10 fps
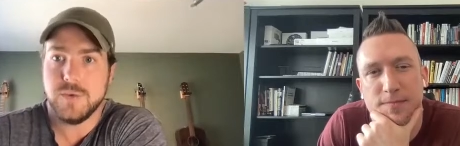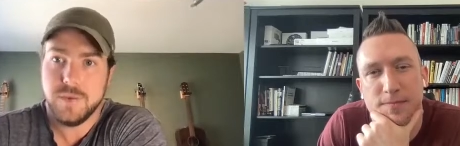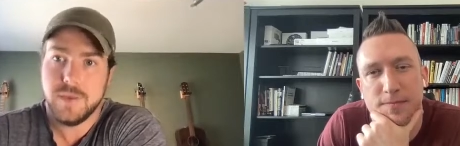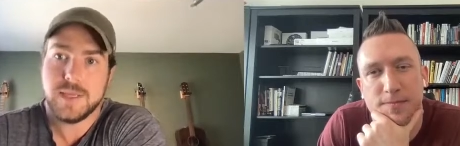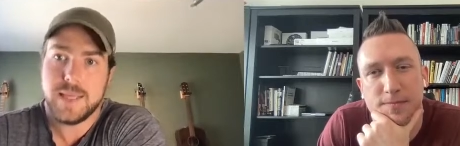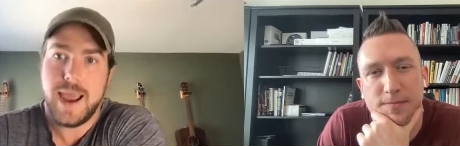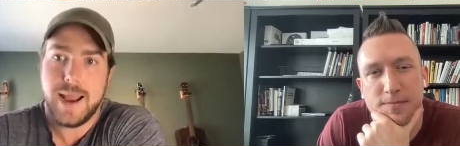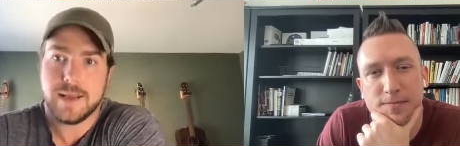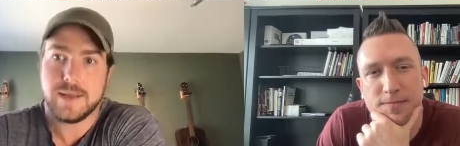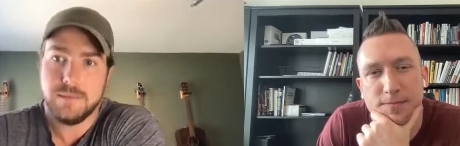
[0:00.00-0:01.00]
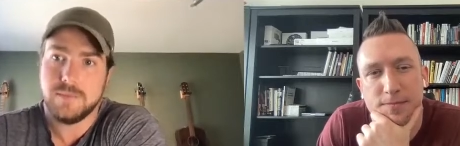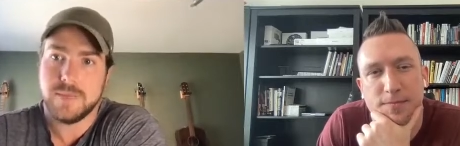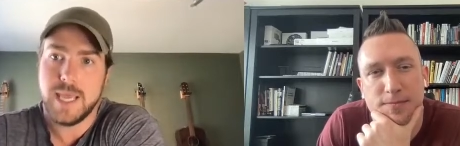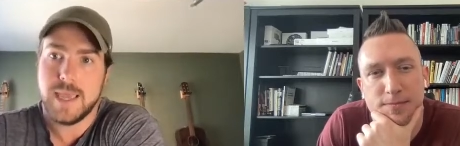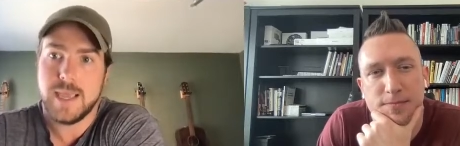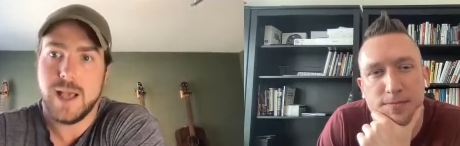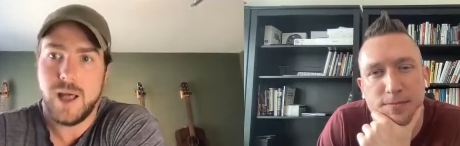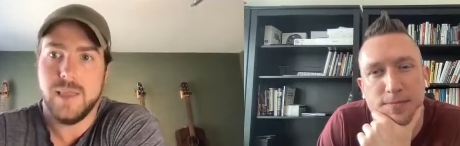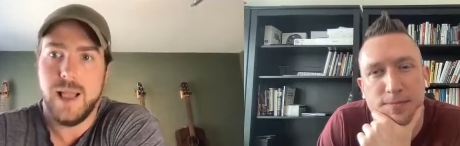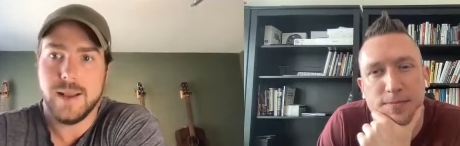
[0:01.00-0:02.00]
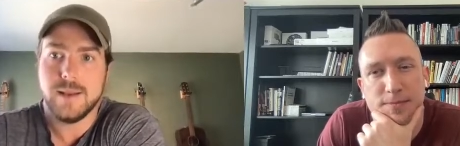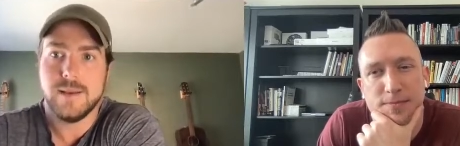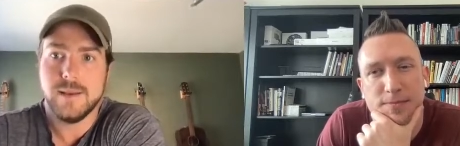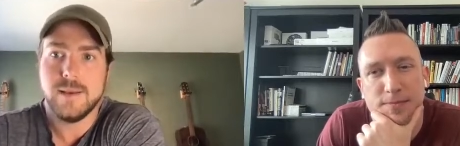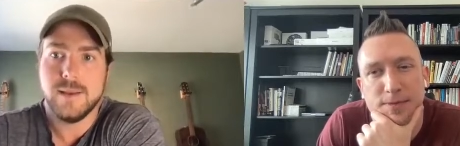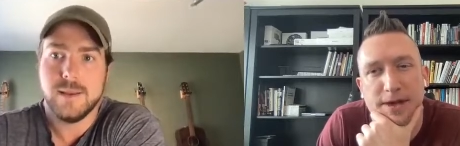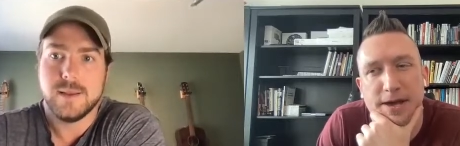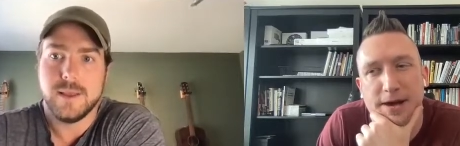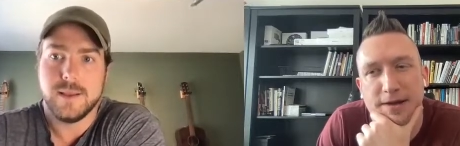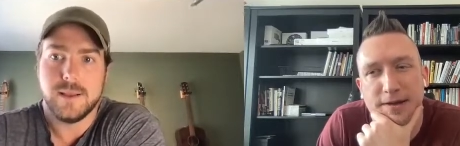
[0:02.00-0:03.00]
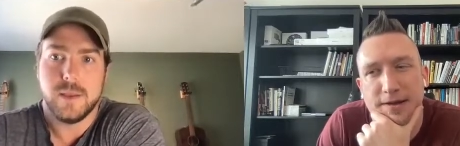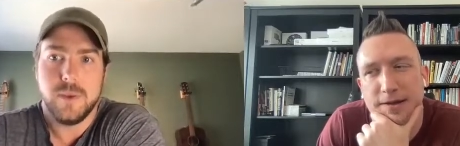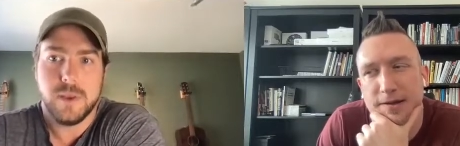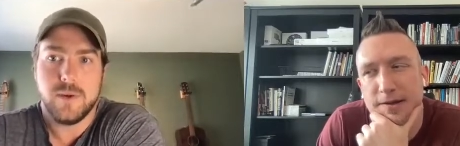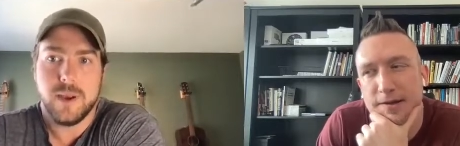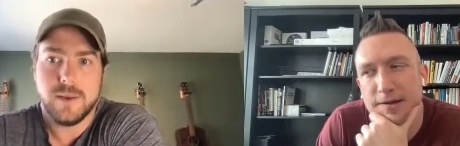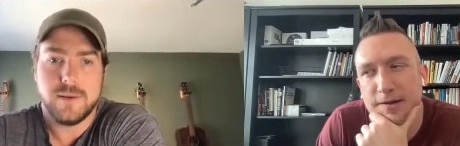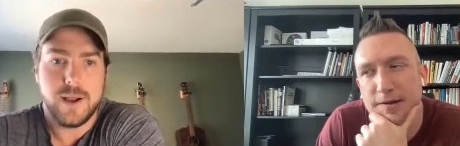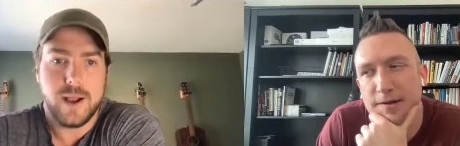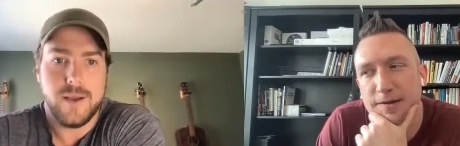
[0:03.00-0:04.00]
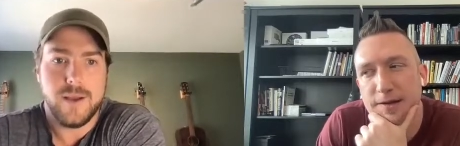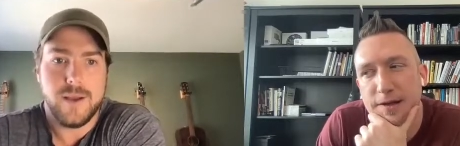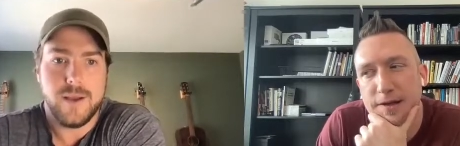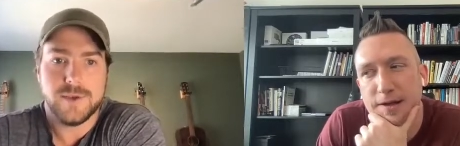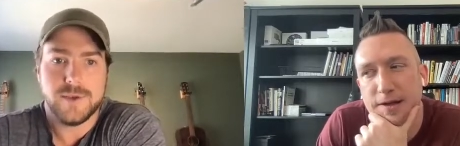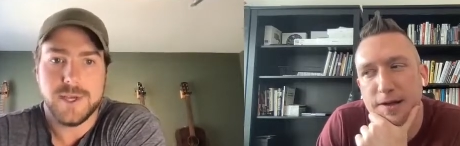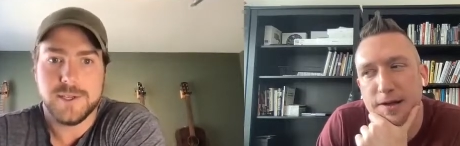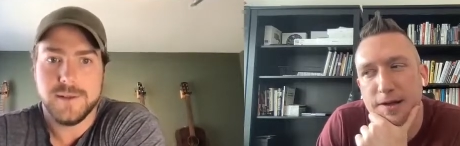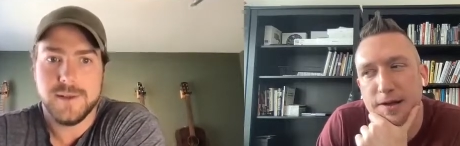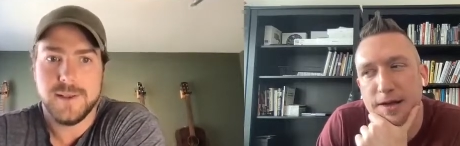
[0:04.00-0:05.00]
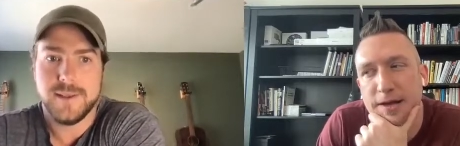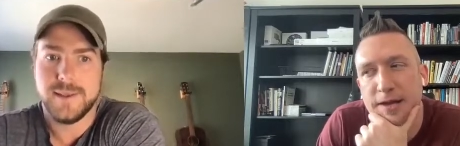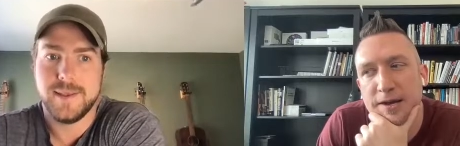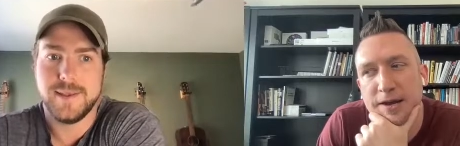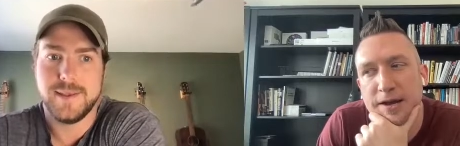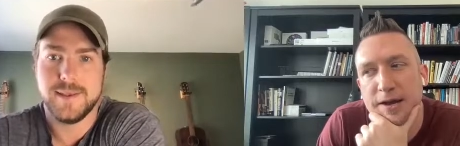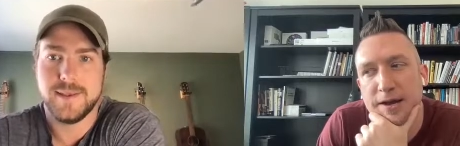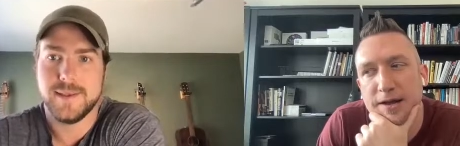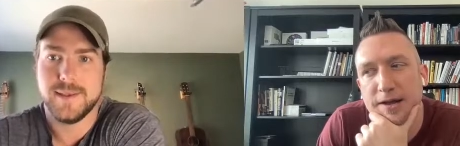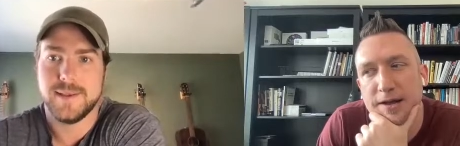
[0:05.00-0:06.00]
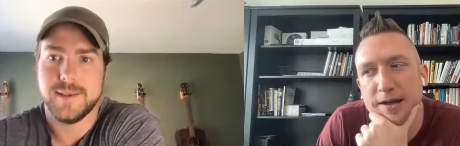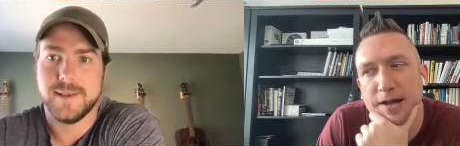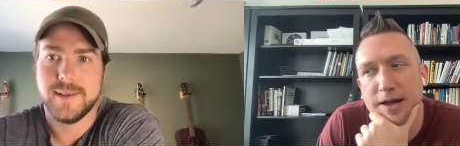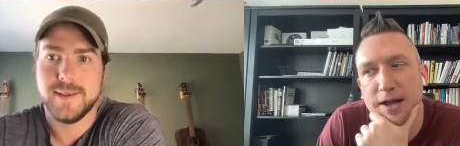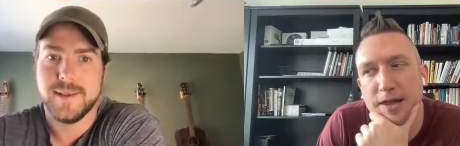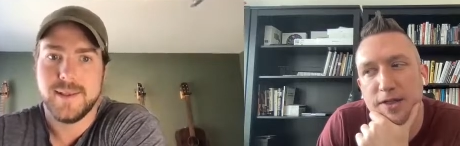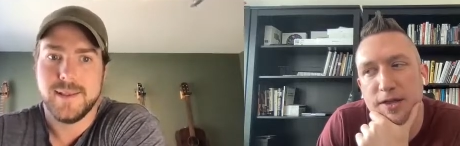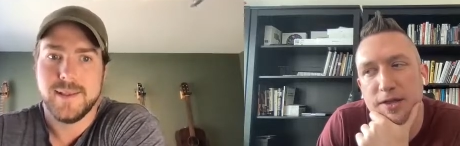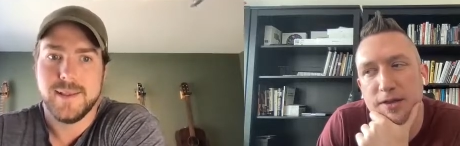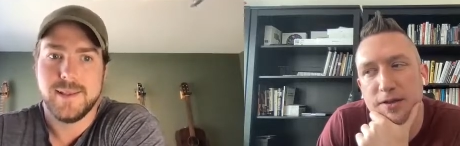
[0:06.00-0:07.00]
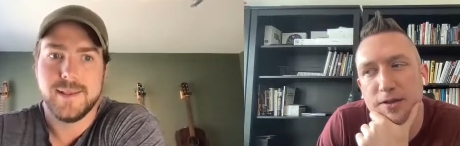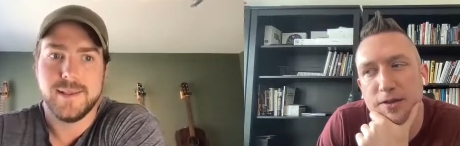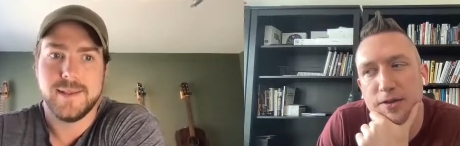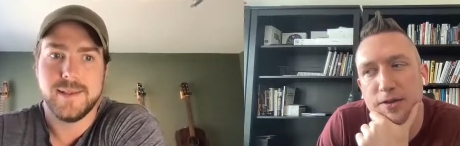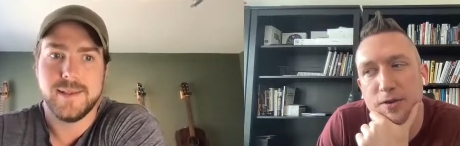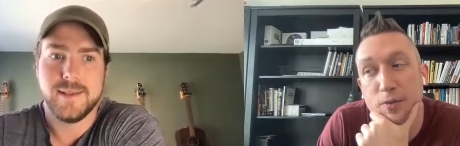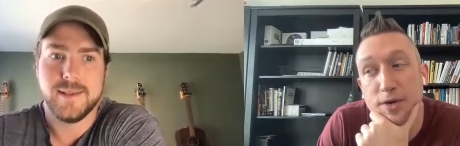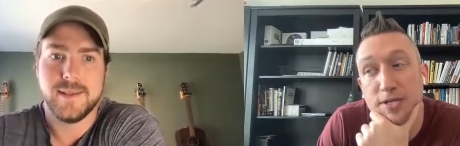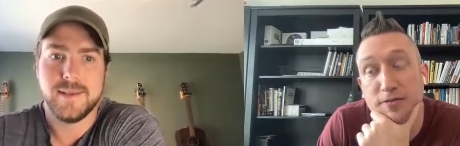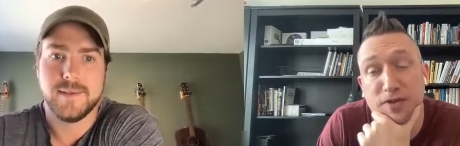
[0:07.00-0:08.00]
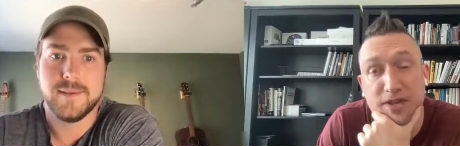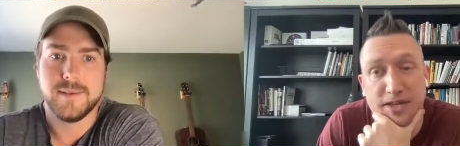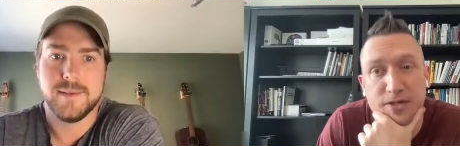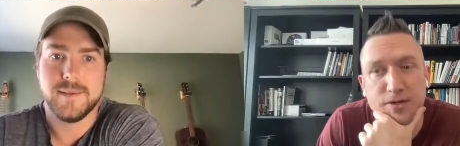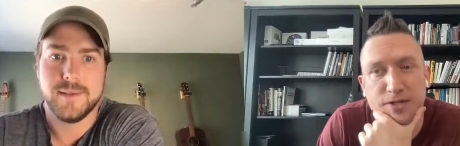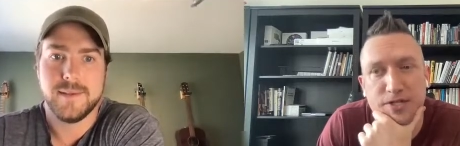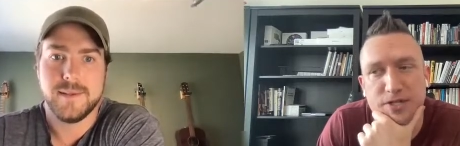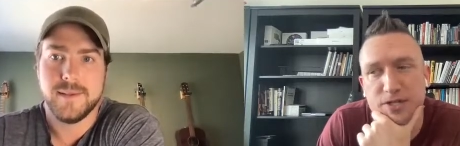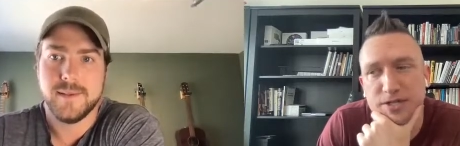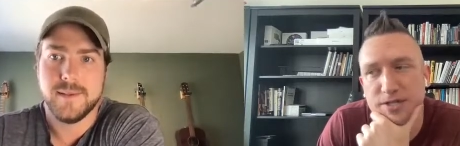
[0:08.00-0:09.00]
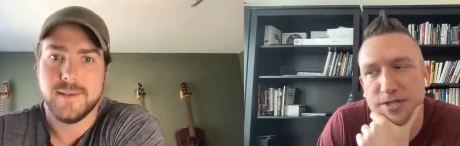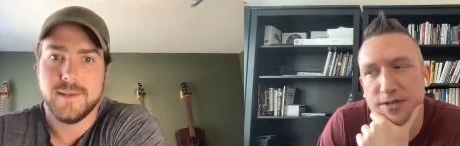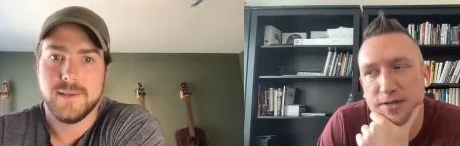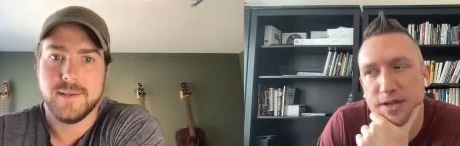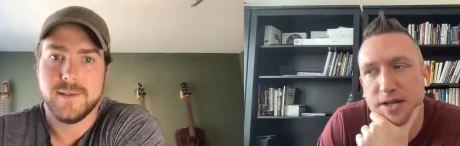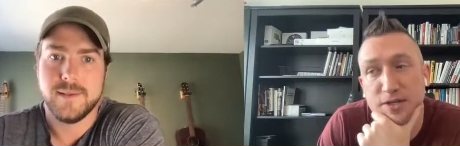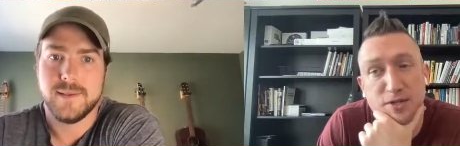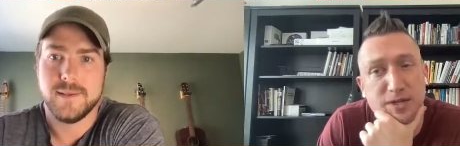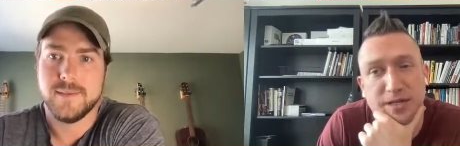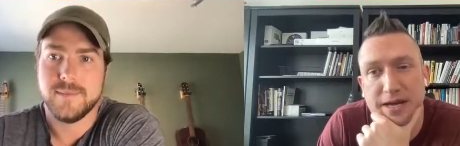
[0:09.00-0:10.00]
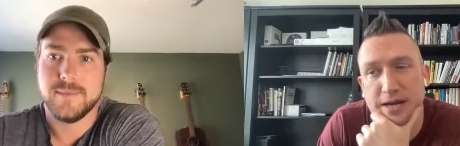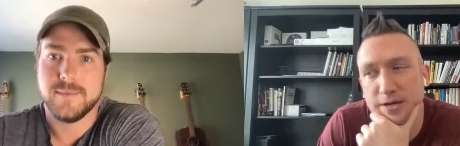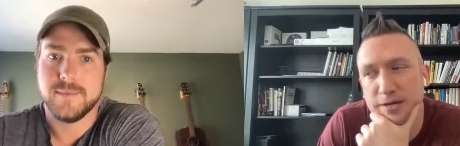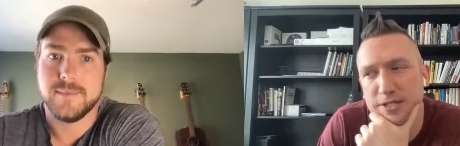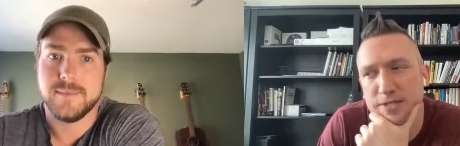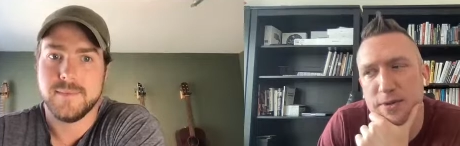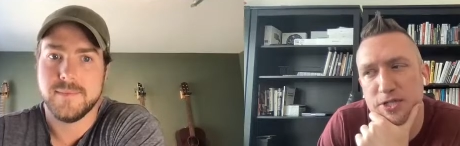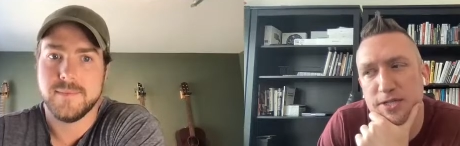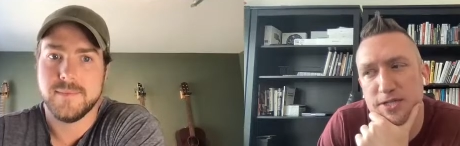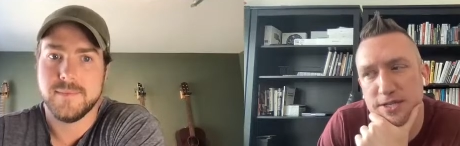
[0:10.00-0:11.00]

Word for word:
Speaker 1: for this and taking it online? Yeah. So I think could be a great conversation.
Speaker 2: And uh, I think the reason for the interest is just that I think to a lot, especially to